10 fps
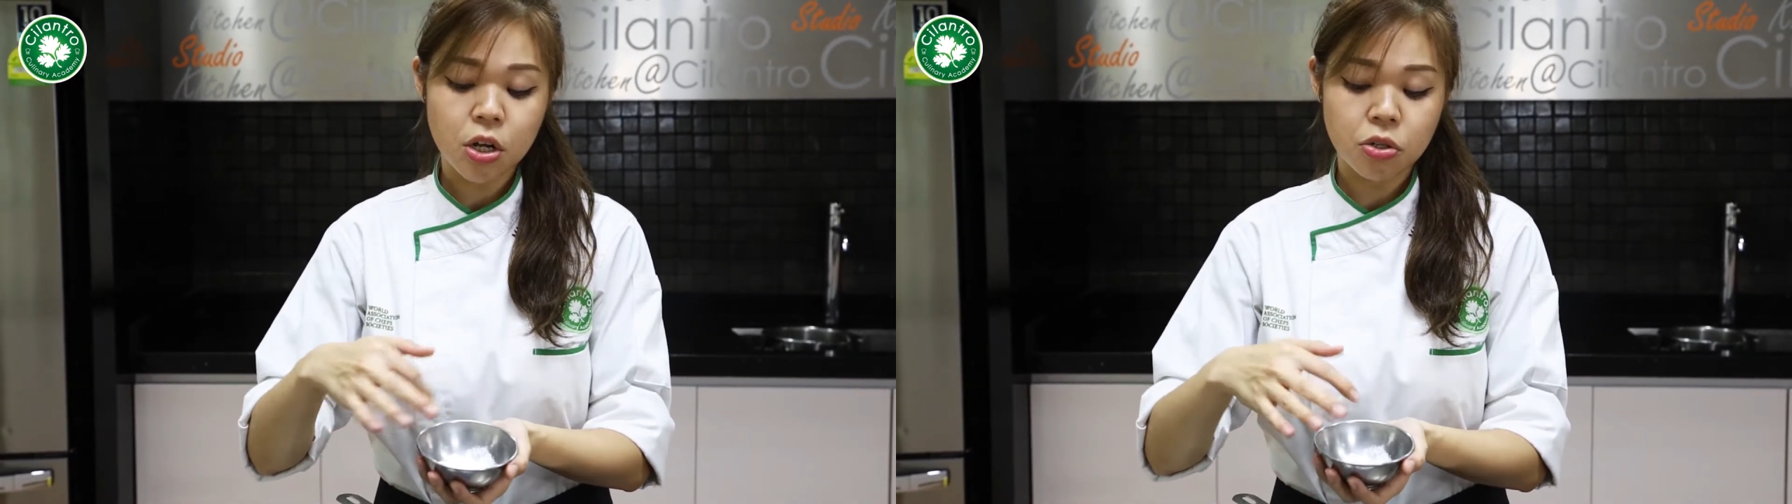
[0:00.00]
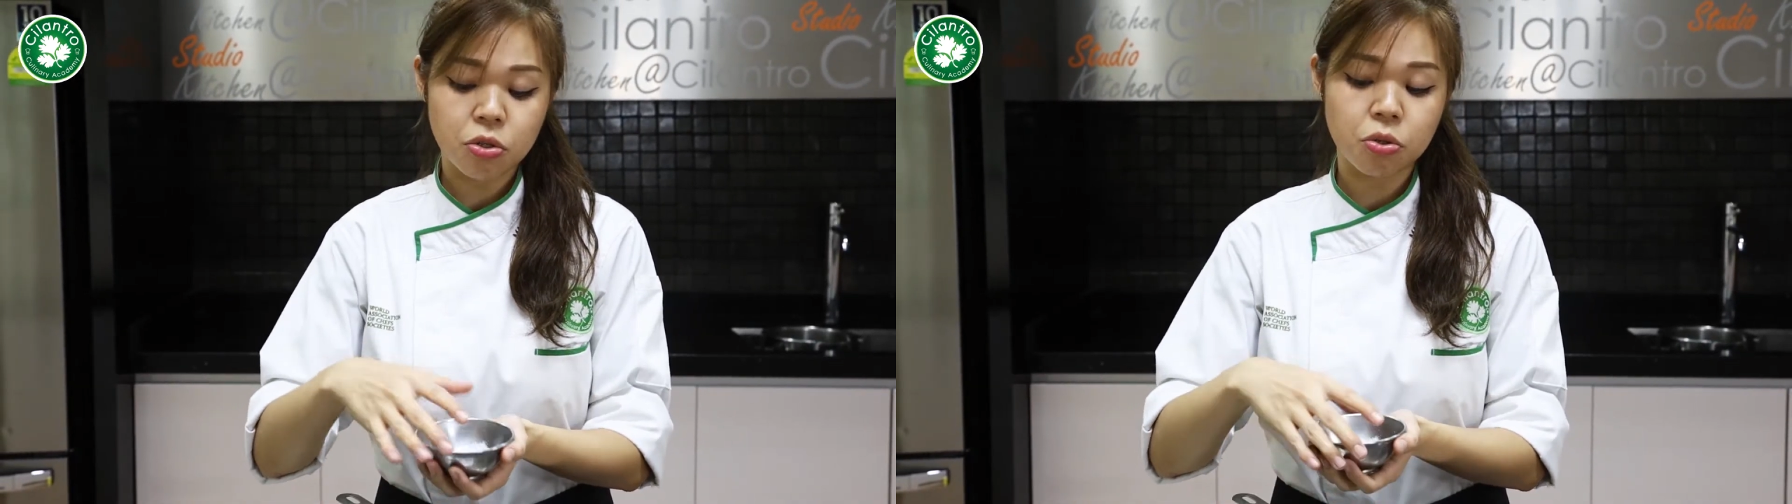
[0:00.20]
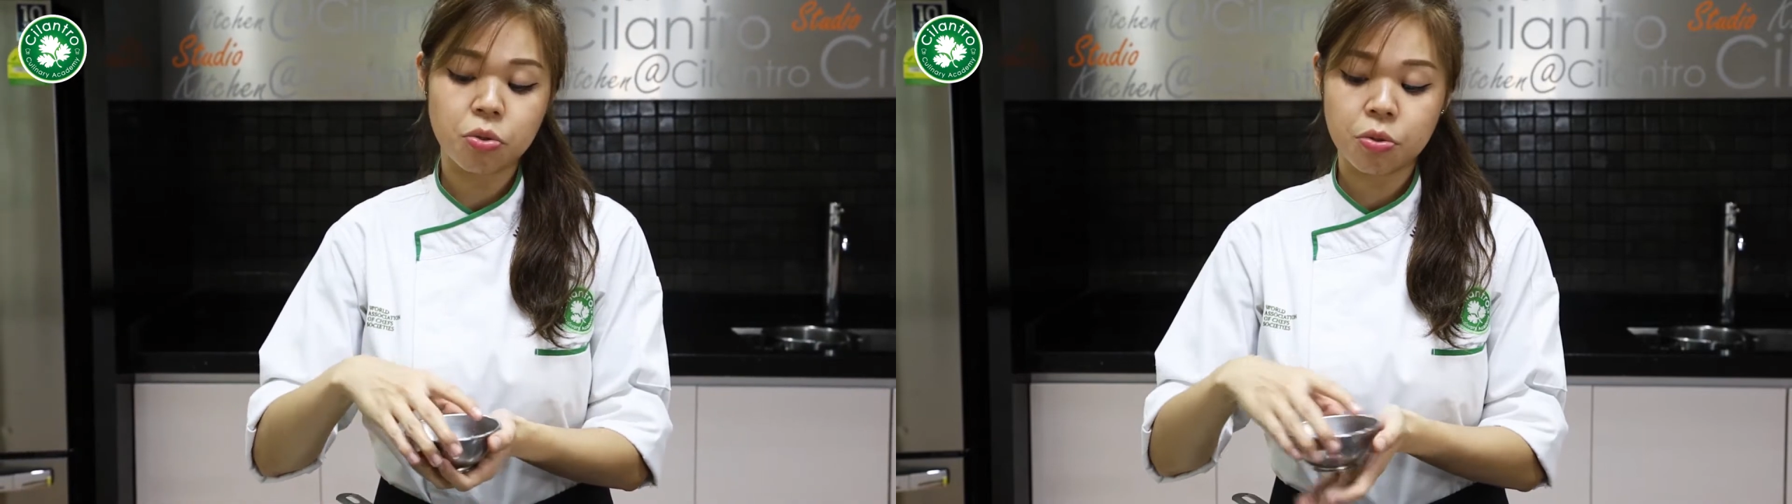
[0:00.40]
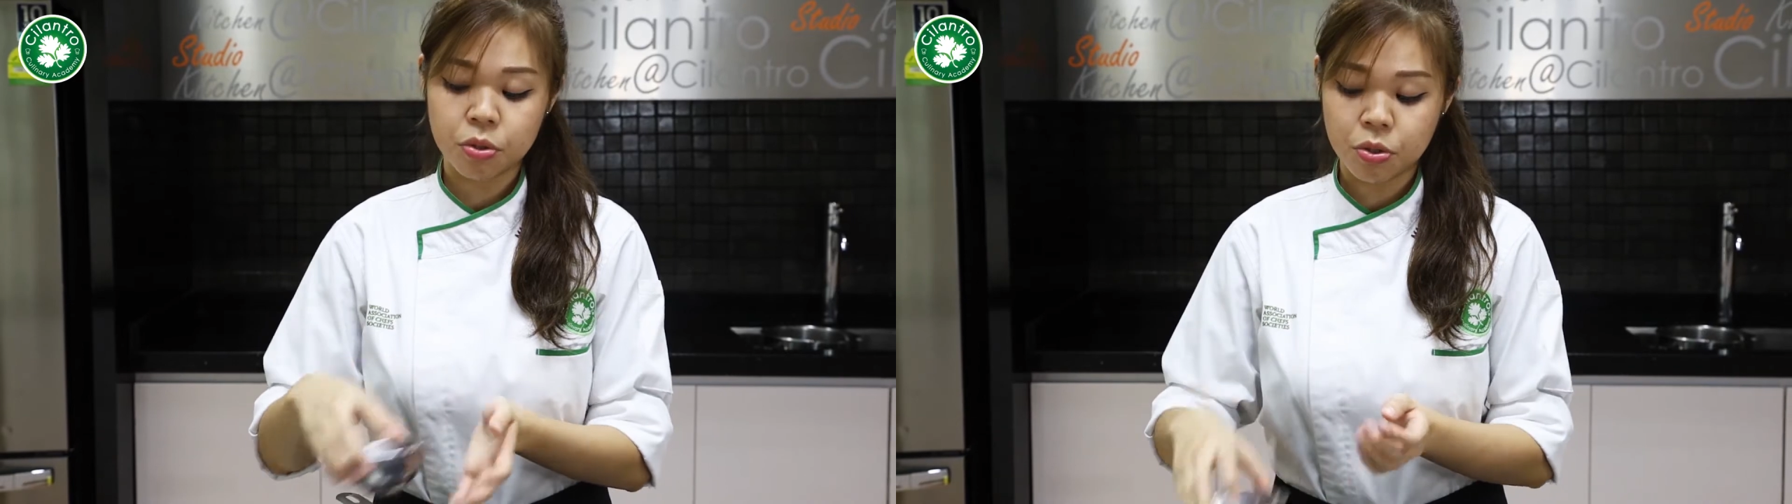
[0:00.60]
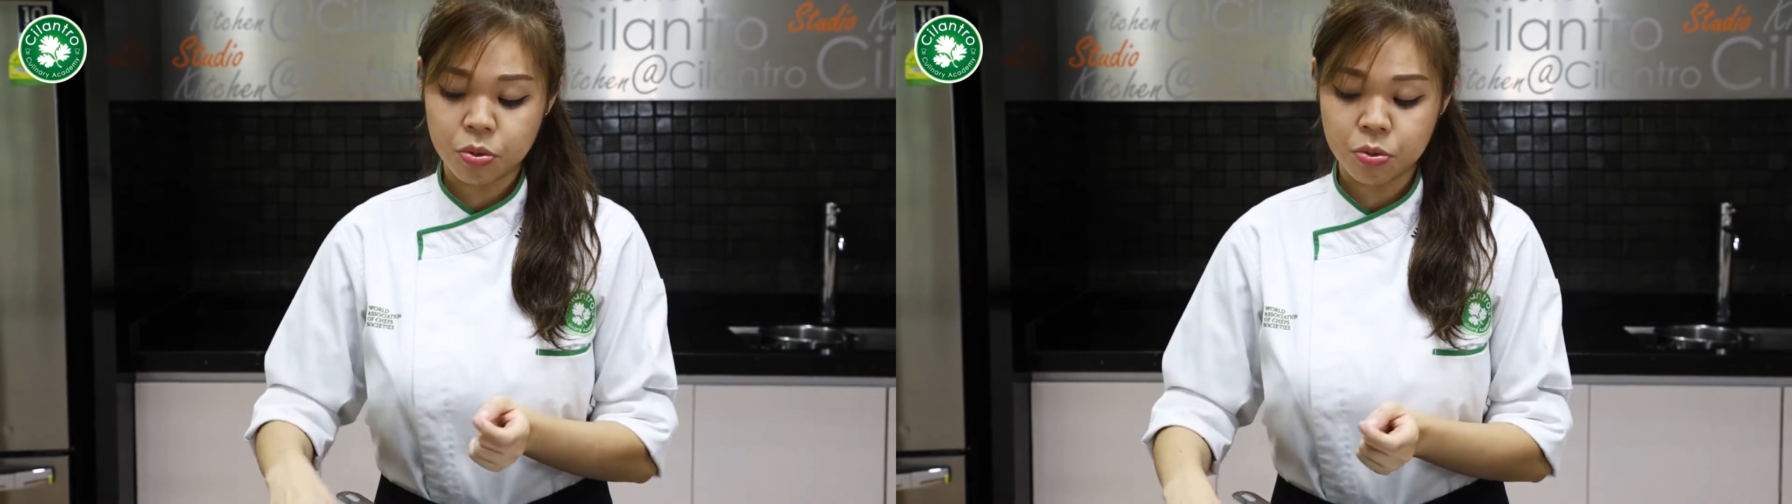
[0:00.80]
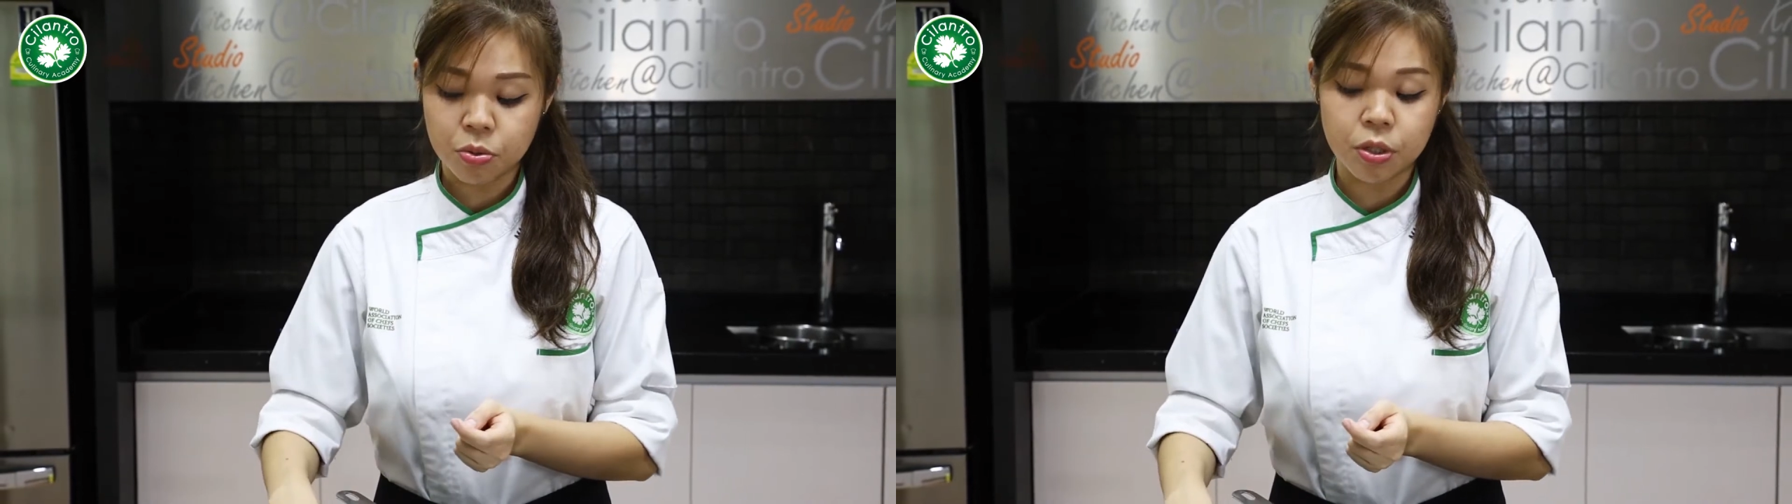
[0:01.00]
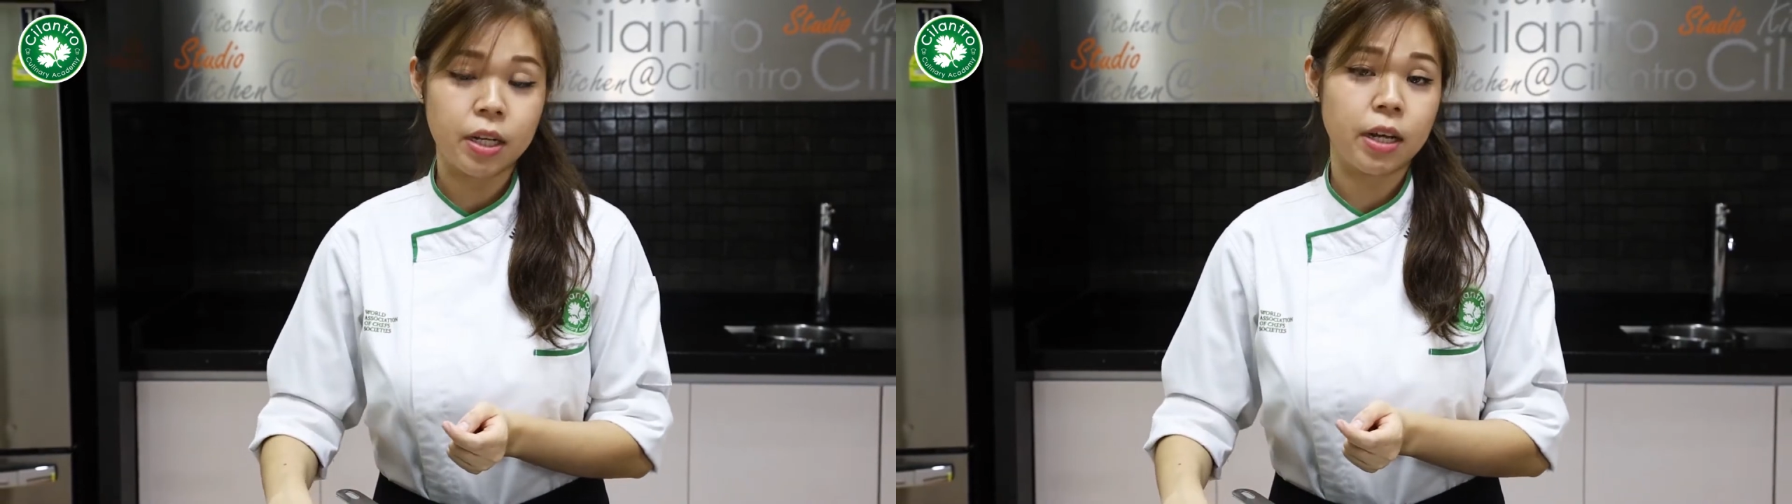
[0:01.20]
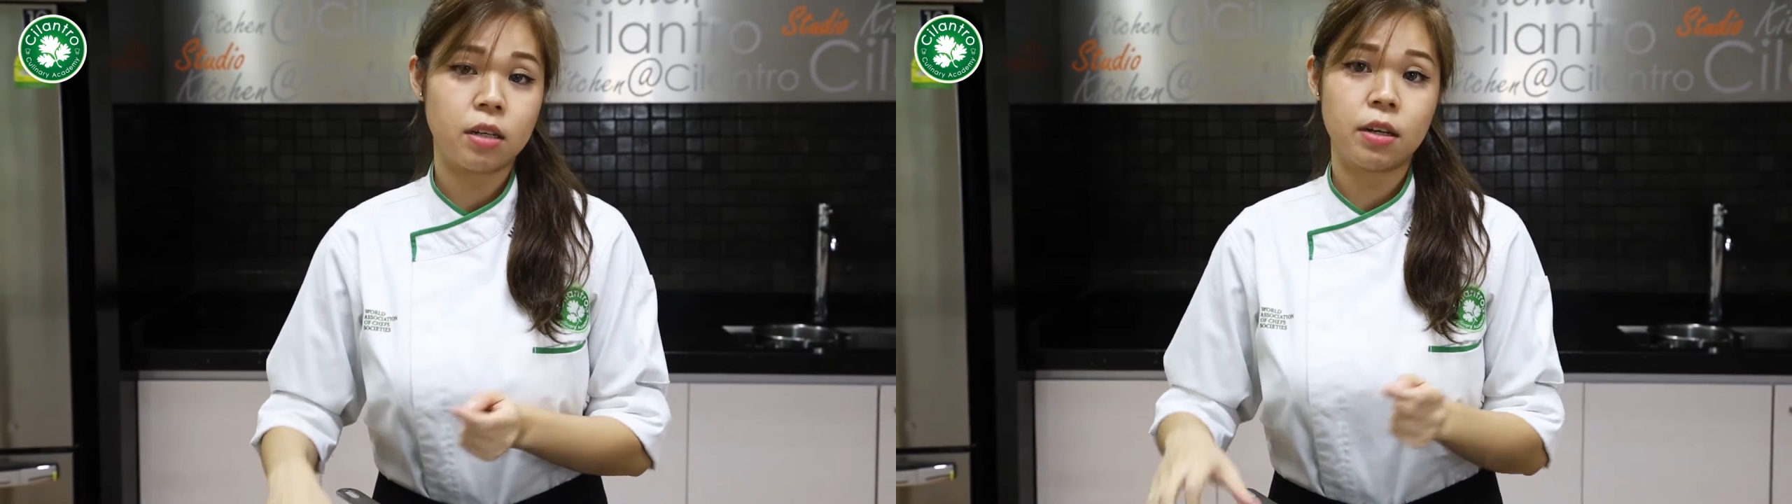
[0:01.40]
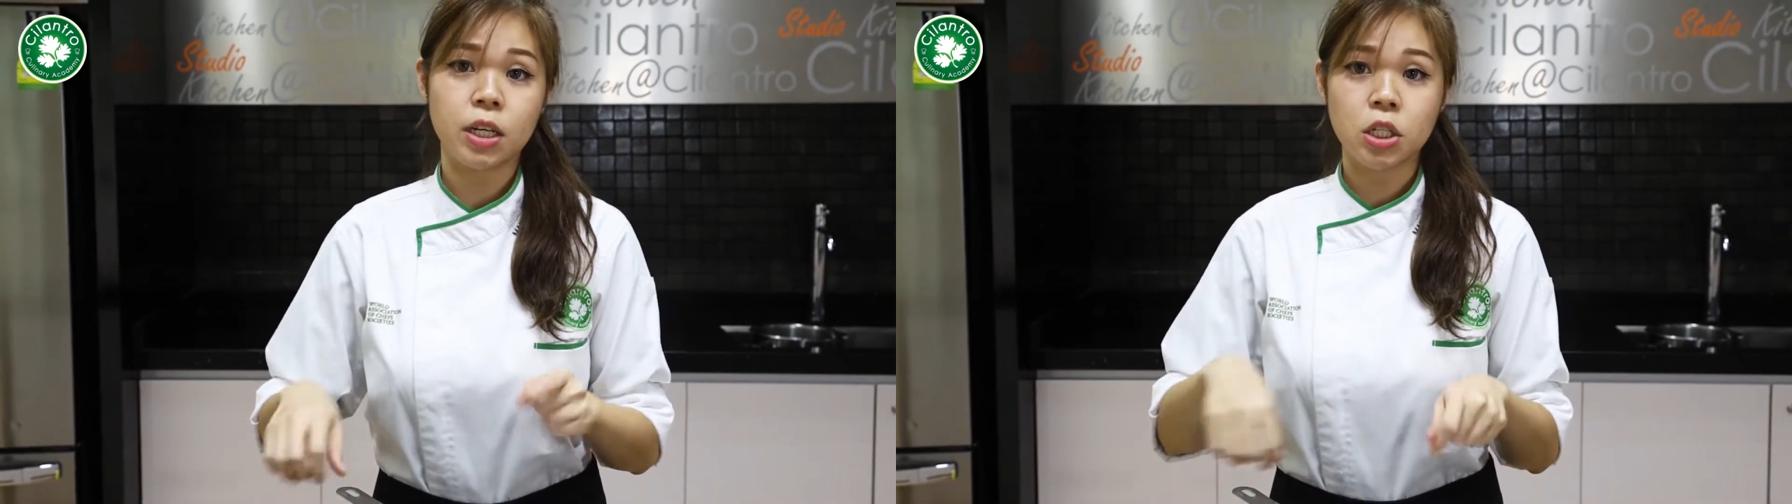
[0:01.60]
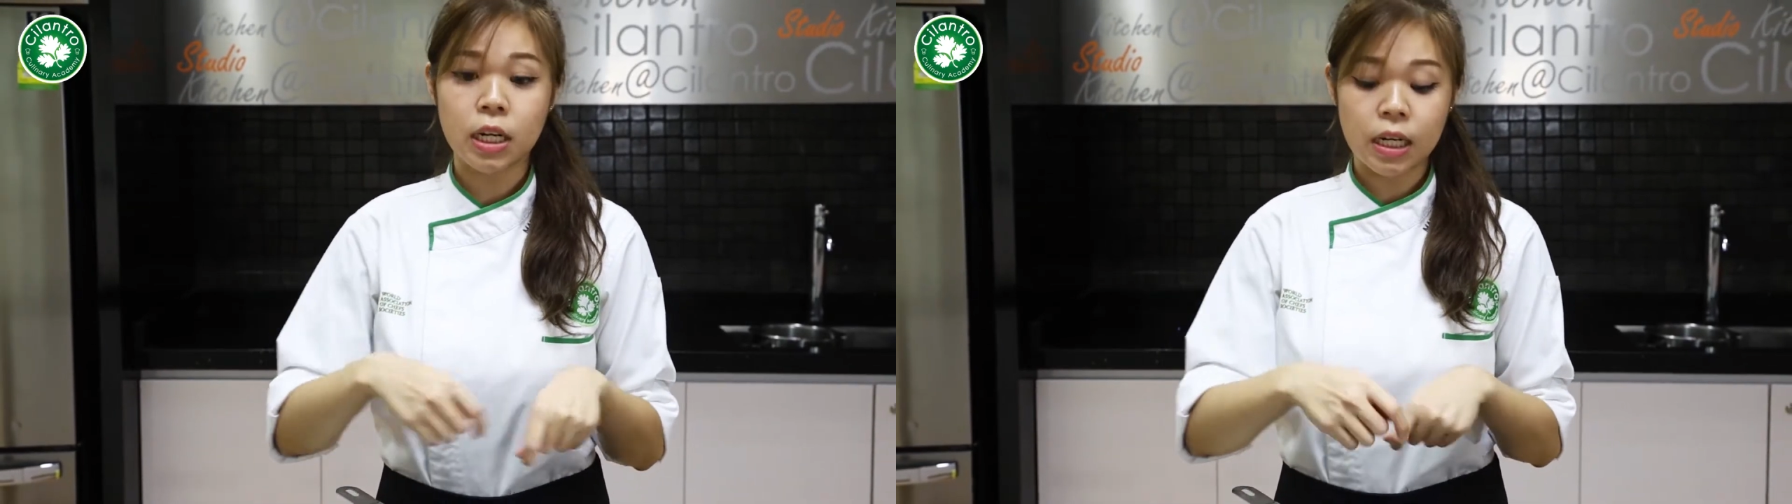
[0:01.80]
so you would
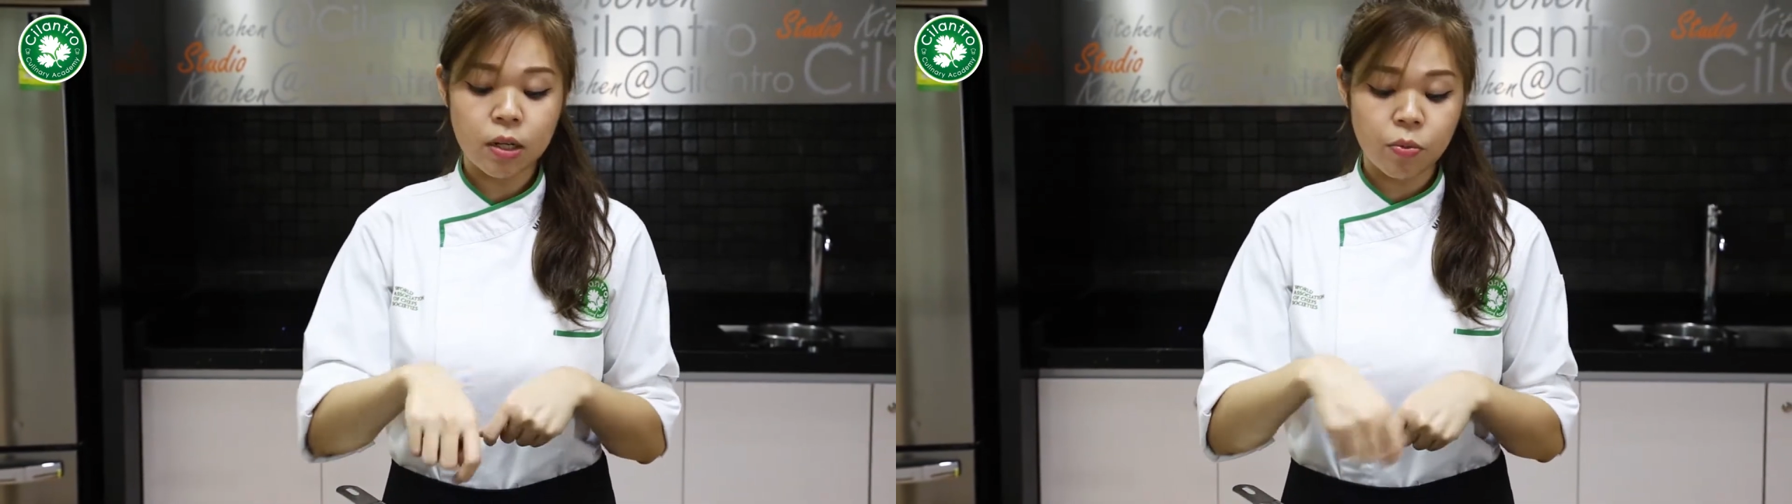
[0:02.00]
actually,